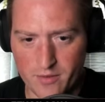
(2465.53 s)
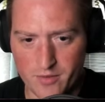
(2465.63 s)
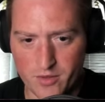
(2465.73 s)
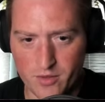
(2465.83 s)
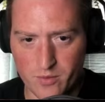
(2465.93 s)

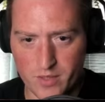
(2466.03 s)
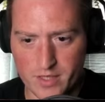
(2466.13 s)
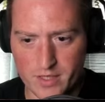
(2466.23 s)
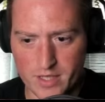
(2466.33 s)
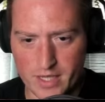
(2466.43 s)
so we
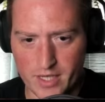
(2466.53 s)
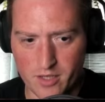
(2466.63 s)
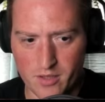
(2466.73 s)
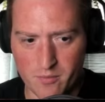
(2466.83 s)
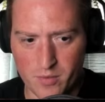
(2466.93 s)

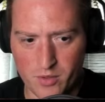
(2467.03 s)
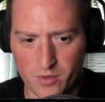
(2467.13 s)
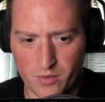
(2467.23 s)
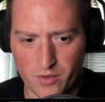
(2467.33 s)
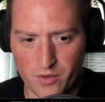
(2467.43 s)
attack
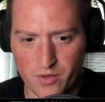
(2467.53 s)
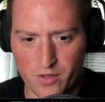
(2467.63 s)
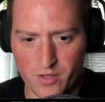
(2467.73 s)
both,